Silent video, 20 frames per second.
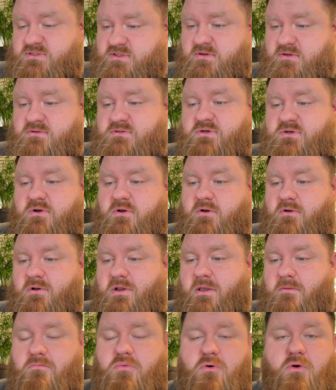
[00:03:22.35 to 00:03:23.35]
Those are
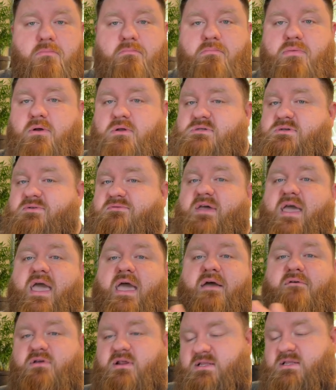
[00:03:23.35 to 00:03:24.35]
important parts of
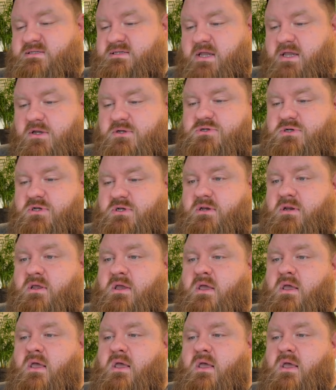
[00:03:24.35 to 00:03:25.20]
every discussion.